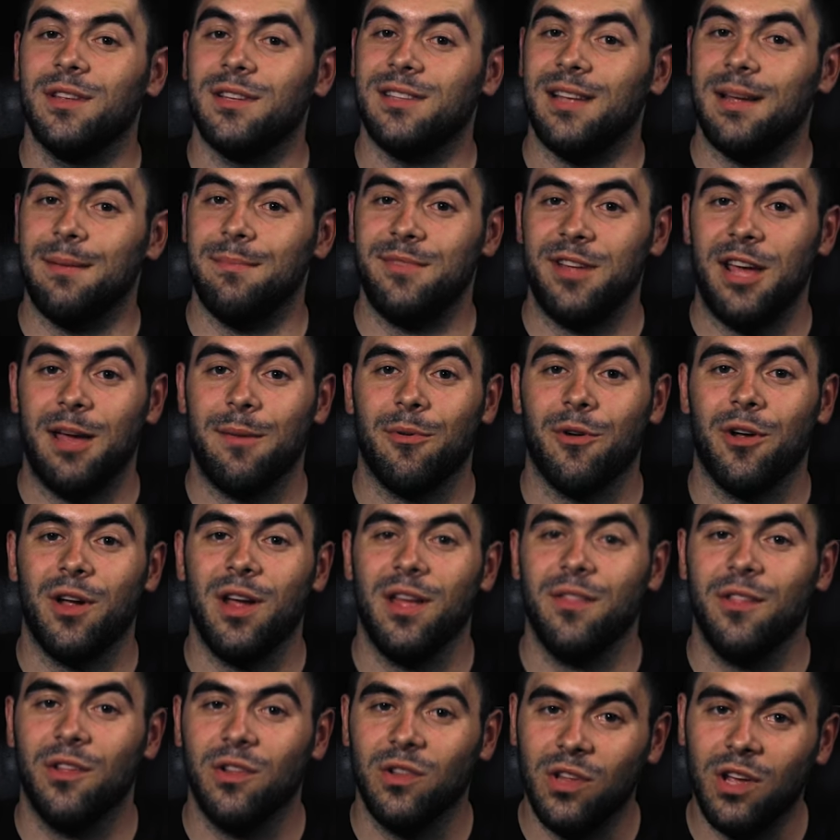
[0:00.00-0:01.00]
the same damper
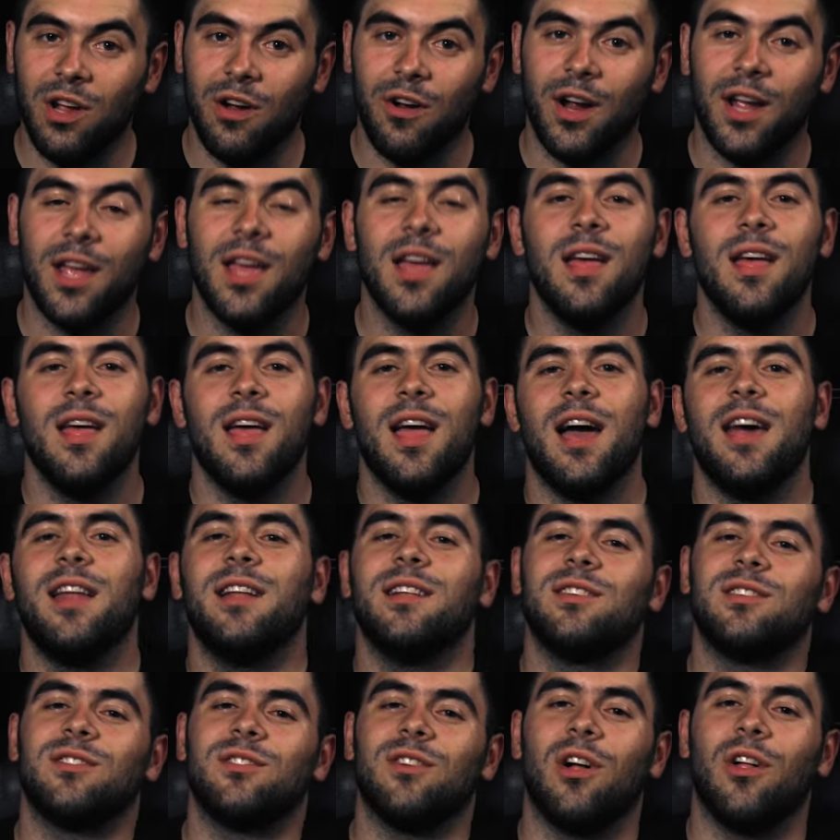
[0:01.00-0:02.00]
in the Lyrik,
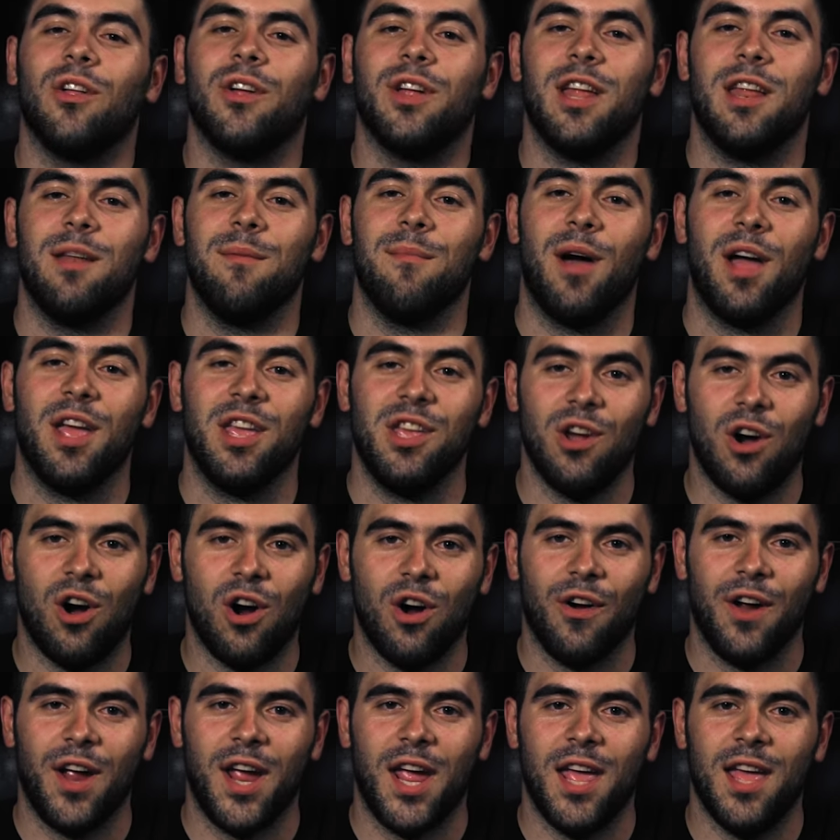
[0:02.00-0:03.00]
and install it in my
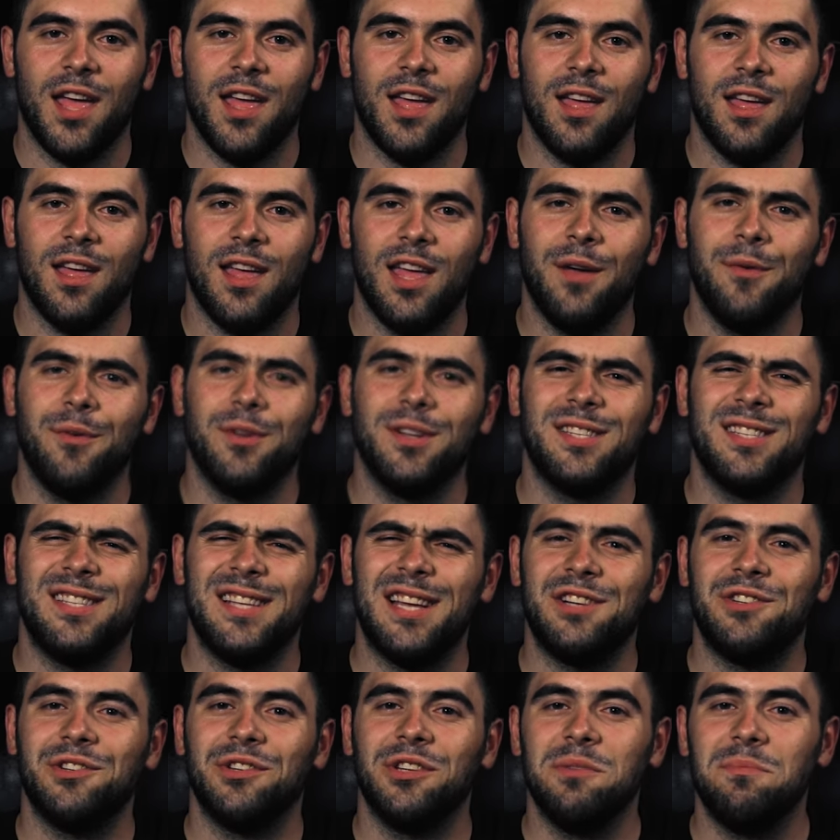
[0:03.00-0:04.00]
Yari. It would
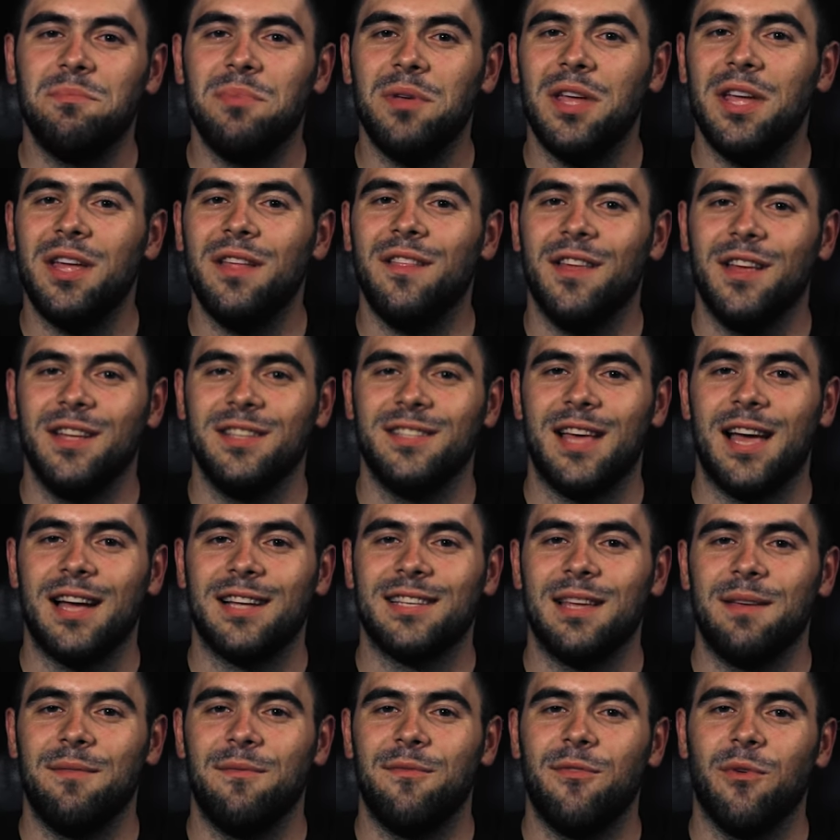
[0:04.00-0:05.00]
essentially be the
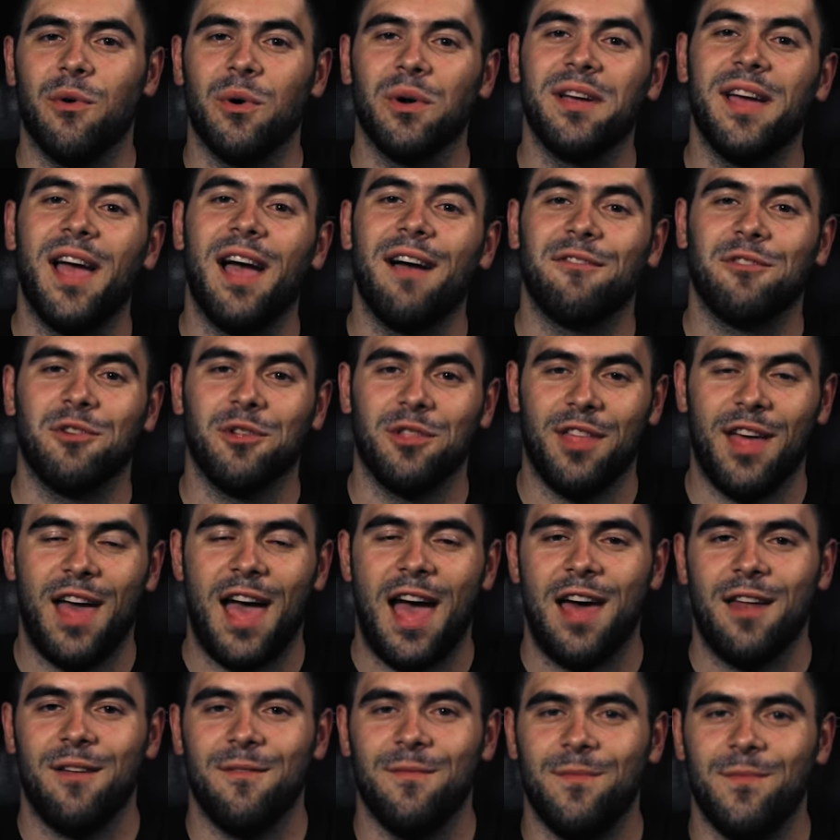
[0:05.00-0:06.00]
exact same fork after
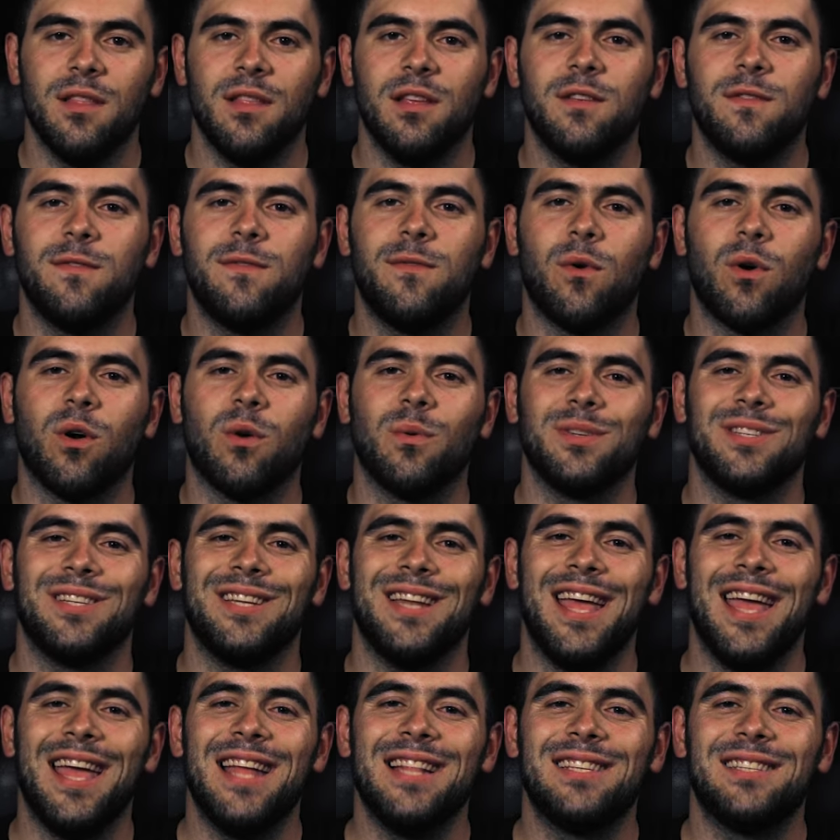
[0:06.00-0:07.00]
that. This fork was
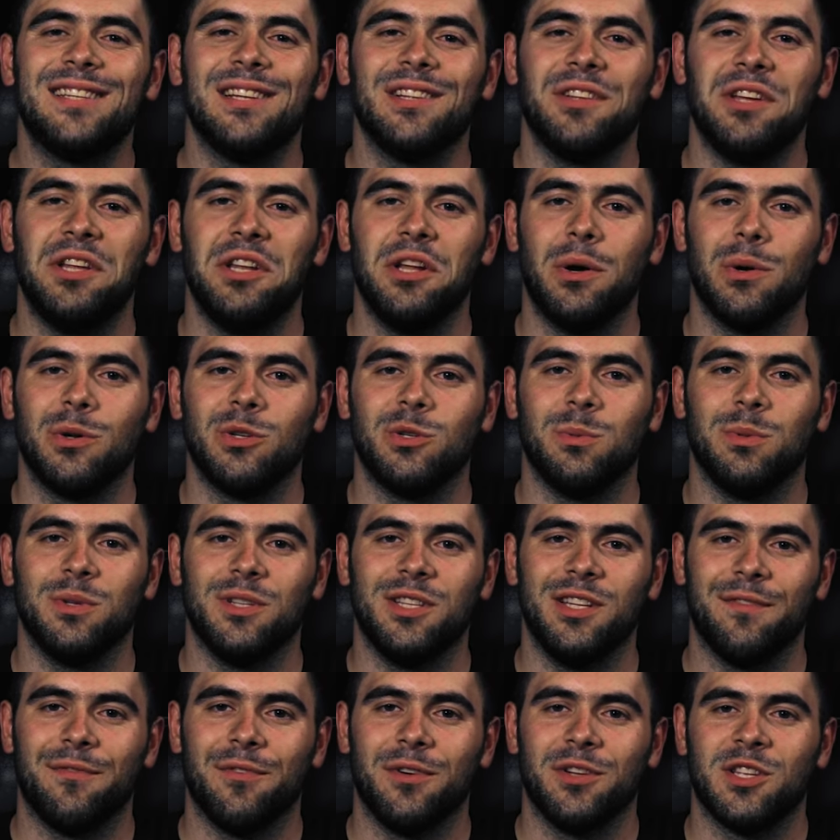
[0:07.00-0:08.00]
an instantly noticeable
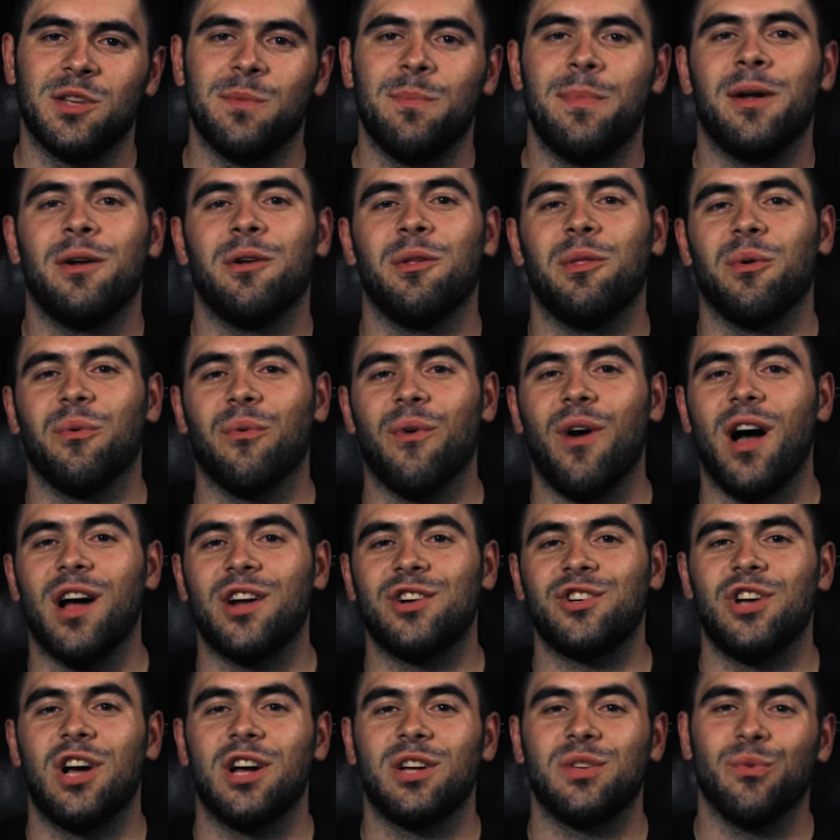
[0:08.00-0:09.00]
difference compared to the
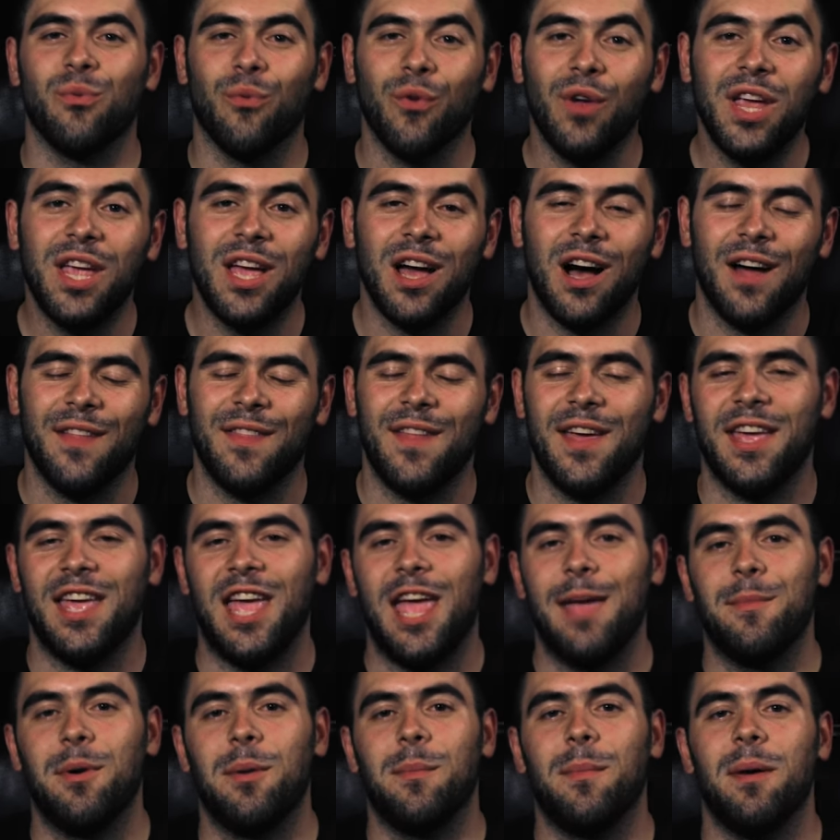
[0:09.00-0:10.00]
RockShox Recon that
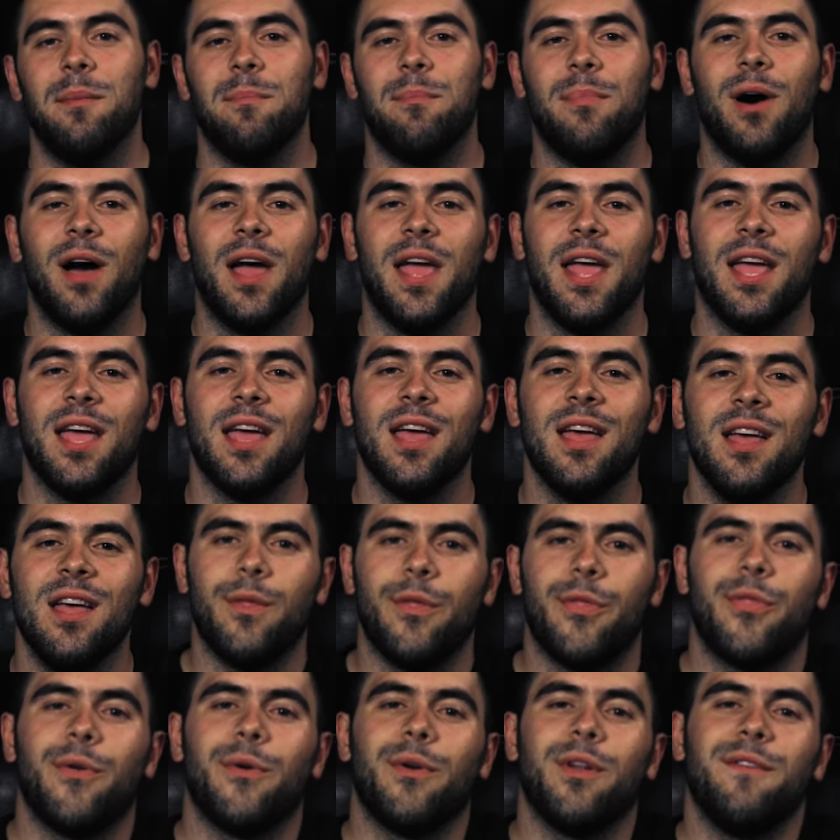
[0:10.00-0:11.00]
came on my bike. The
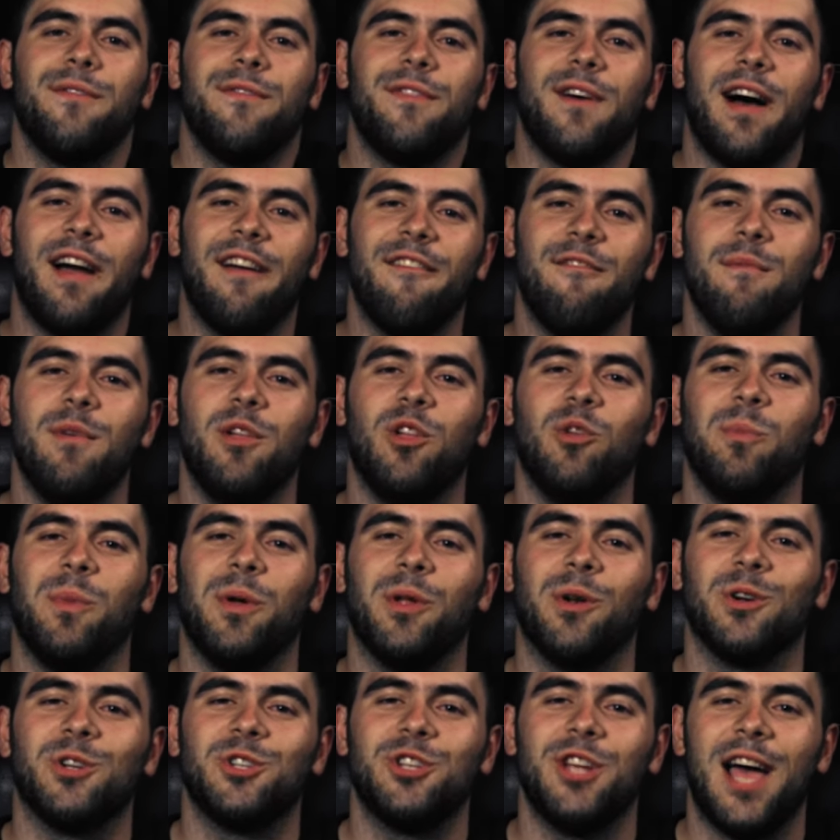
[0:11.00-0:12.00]
thirty-five
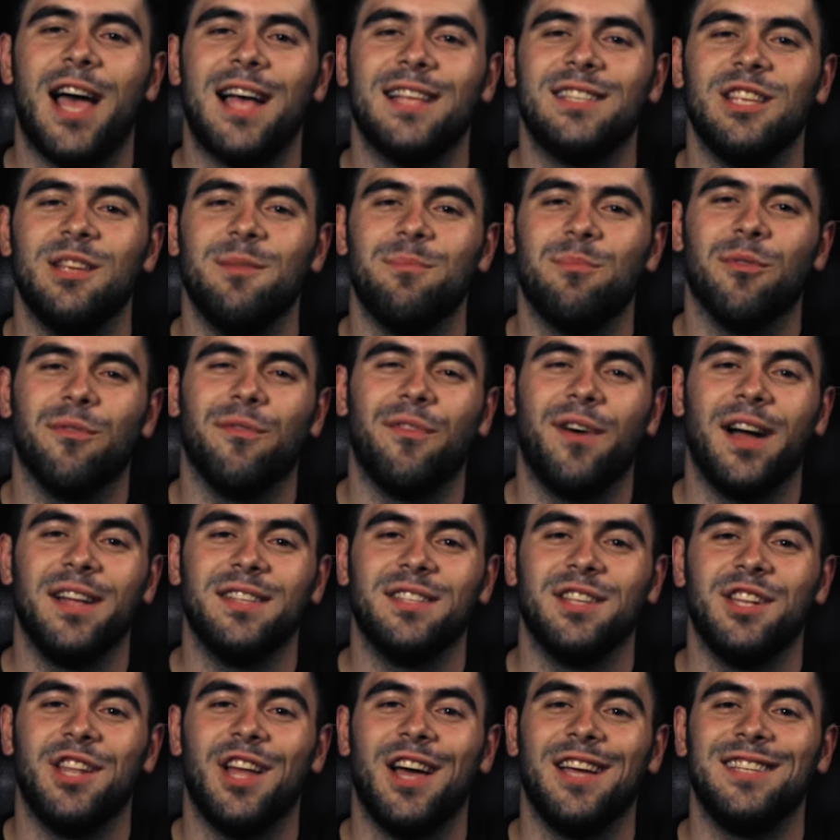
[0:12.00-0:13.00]
millimeter chassis
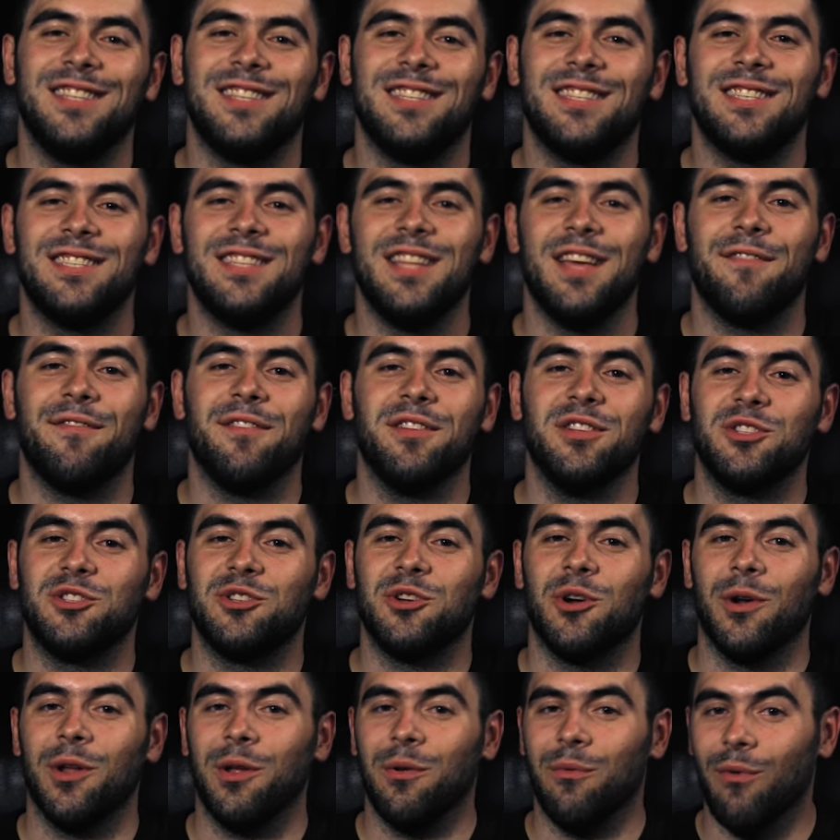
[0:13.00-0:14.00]
provides a nice stiff and
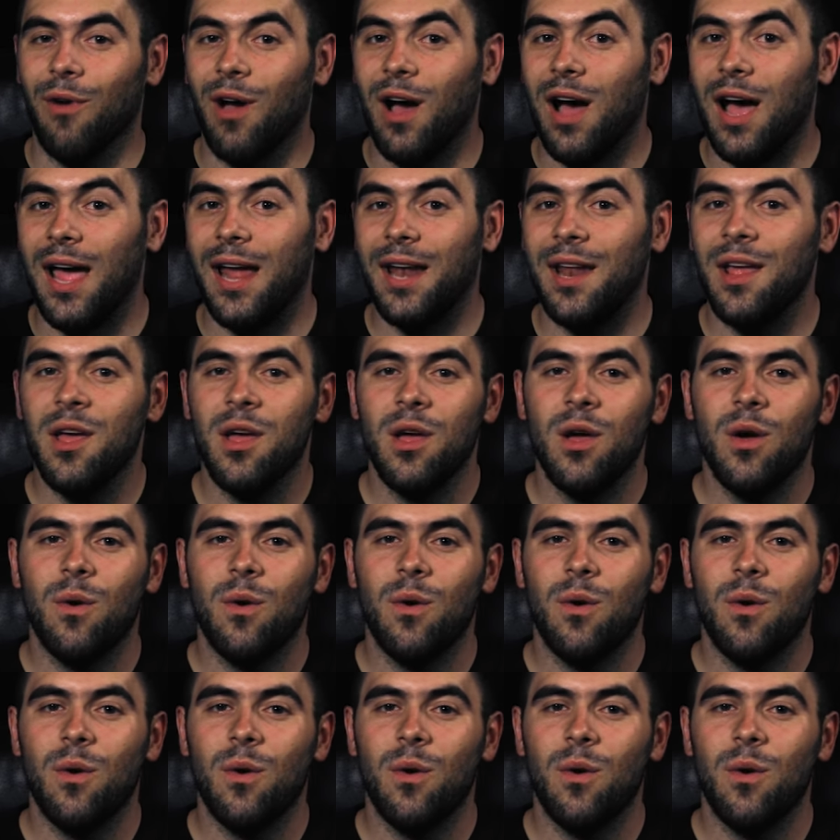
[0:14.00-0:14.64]
sturdy ride,